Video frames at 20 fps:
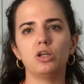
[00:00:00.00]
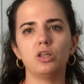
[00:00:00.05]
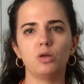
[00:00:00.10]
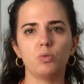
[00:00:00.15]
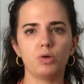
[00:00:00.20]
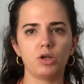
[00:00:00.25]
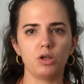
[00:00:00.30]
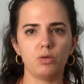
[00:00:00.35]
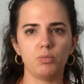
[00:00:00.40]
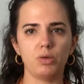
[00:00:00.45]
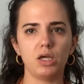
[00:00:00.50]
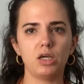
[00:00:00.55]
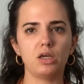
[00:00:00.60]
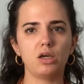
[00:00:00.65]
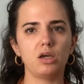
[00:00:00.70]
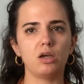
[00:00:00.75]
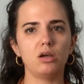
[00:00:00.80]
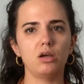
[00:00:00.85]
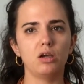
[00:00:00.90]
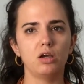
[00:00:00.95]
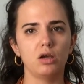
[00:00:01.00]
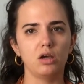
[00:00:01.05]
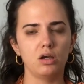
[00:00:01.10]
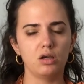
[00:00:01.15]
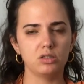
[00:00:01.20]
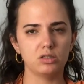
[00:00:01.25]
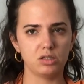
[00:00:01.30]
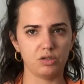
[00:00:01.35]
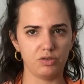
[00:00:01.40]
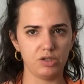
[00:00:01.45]
that when you're making
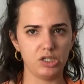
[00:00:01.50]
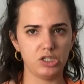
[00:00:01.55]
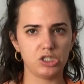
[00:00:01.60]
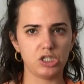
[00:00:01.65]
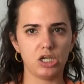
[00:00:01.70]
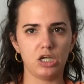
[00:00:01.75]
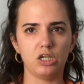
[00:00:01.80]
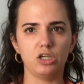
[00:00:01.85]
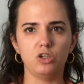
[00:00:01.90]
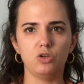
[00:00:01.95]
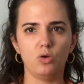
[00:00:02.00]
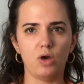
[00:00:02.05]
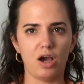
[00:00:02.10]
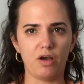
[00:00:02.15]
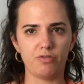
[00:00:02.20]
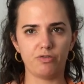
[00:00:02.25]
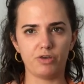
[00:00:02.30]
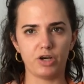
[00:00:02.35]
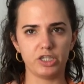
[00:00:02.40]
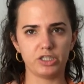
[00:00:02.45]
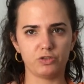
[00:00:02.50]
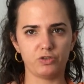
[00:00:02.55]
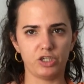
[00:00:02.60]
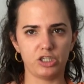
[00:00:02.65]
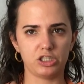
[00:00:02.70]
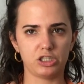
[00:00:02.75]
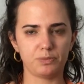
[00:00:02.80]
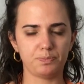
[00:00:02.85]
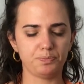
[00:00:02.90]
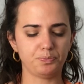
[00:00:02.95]
ceviche, you have fresh
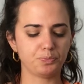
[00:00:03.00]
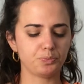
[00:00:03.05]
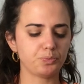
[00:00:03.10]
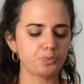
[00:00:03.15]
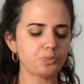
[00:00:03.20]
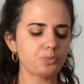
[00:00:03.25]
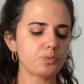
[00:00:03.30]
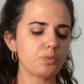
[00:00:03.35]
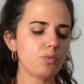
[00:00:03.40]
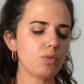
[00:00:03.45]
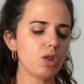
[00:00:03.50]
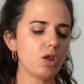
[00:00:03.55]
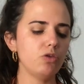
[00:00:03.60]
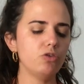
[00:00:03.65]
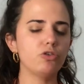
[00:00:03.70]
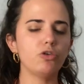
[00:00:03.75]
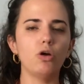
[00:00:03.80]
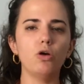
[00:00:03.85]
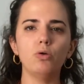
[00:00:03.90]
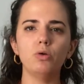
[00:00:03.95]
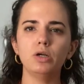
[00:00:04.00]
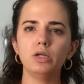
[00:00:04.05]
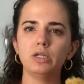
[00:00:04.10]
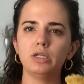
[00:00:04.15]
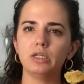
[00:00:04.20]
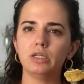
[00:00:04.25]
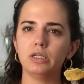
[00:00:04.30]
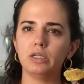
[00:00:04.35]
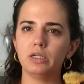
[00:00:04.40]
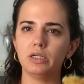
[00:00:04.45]
fish. So
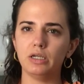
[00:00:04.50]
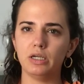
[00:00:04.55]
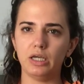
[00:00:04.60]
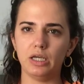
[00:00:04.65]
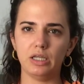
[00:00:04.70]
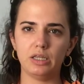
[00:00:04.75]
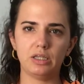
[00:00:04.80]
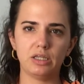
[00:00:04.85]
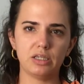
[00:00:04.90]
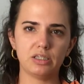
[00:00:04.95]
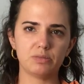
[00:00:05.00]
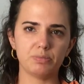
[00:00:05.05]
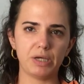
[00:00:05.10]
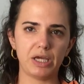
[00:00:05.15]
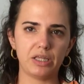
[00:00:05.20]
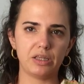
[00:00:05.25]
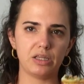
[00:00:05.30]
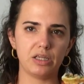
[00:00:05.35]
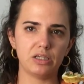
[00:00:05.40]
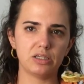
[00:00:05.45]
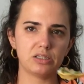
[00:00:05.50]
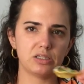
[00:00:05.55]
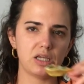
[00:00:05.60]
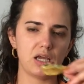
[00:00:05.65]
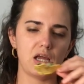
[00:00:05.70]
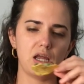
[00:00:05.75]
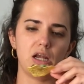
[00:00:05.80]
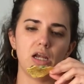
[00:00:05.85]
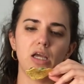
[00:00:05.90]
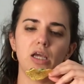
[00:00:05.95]
eat this, make this,
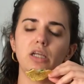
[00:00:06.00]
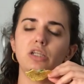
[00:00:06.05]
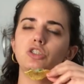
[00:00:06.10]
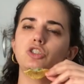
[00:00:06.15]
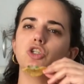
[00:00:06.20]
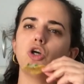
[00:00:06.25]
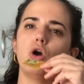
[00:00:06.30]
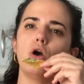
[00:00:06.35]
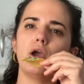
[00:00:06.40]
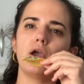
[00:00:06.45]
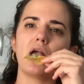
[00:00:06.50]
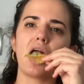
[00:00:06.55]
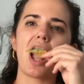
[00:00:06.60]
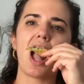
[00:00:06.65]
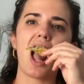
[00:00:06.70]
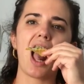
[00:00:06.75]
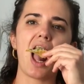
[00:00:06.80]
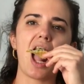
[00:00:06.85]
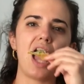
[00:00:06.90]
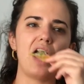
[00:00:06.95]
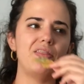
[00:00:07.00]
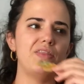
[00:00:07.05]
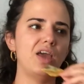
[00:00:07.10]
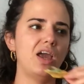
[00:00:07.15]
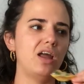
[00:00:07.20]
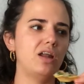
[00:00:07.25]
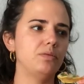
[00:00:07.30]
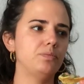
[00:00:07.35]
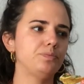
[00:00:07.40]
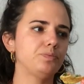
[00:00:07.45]
and enjoy. And
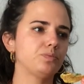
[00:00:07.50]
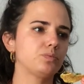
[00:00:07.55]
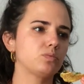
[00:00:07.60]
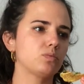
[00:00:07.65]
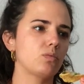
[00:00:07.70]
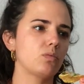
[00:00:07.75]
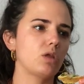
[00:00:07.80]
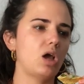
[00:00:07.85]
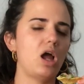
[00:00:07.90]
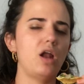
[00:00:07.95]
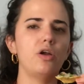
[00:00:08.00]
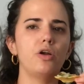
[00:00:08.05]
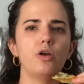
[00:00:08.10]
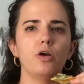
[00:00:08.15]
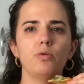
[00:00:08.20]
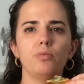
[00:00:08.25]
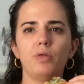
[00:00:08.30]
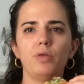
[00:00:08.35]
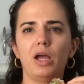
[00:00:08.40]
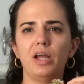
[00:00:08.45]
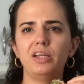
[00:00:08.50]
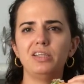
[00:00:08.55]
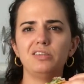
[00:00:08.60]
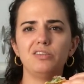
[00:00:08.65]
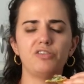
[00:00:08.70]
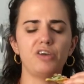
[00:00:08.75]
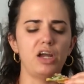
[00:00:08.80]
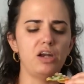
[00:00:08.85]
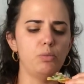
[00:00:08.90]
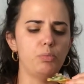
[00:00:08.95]
then, I don't know, I need to
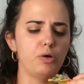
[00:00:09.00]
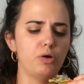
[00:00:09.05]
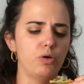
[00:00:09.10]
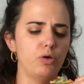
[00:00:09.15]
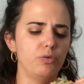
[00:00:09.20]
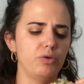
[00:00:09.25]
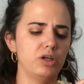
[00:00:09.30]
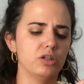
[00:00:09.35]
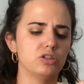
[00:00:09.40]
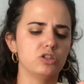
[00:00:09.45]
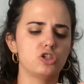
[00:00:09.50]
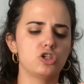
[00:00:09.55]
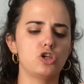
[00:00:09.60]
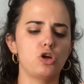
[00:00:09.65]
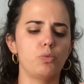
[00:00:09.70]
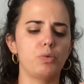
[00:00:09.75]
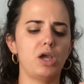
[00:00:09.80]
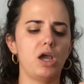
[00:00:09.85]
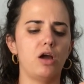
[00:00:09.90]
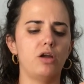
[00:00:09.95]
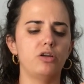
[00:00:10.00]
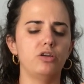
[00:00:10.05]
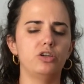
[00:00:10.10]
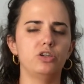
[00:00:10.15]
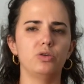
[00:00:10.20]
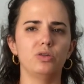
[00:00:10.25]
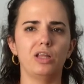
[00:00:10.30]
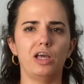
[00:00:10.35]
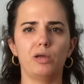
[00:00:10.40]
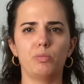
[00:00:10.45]
find a Peruvian to show me how to
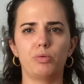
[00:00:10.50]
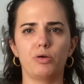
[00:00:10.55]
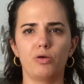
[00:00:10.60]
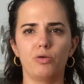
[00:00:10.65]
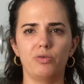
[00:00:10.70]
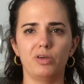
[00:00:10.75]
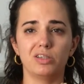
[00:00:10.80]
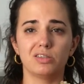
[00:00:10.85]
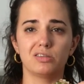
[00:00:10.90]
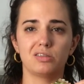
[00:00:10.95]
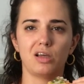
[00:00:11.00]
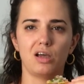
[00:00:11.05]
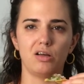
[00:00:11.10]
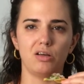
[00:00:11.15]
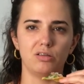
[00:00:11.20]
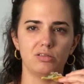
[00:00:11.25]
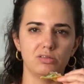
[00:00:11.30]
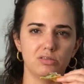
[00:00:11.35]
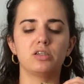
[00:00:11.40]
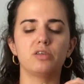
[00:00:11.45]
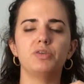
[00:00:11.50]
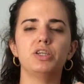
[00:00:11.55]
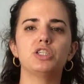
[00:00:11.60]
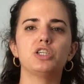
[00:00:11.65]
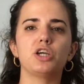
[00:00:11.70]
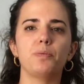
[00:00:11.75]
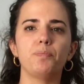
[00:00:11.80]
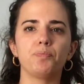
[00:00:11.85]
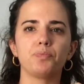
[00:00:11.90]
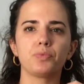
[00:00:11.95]
do like Peruvian style
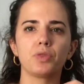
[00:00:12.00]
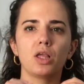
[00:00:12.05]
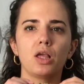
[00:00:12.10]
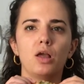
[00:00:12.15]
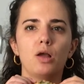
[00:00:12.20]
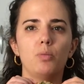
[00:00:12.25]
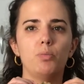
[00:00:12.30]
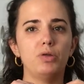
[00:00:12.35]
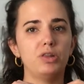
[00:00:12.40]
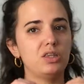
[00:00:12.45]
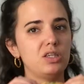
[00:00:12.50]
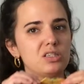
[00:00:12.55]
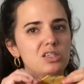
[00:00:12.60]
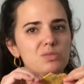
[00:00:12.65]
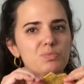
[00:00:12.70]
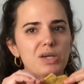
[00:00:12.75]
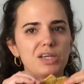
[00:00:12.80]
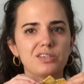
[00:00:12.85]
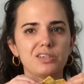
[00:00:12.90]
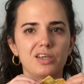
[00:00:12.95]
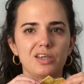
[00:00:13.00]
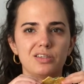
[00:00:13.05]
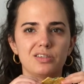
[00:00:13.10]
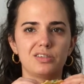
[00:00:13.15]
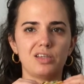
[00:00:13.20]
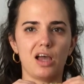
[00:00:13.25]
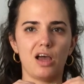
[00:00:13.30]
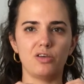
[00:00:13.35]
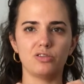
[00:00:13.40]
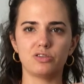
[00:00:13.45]
ceviche. But this is Mexican
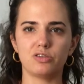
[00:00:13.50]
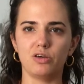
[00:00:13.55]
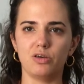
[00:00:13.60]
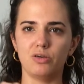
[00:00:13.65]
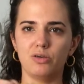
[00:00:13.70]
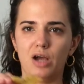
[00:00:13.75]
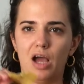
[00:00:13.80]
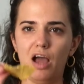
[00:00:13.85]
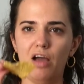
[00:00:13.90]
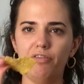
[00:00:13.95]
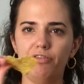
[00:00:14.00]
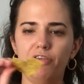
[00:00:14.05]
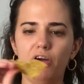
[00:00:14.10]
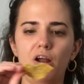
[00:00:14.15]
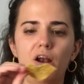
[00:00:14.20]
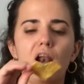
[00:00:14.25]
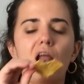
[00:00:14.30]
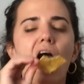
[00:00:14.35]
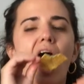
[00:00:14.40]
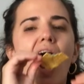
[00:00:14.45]
style, so have fun.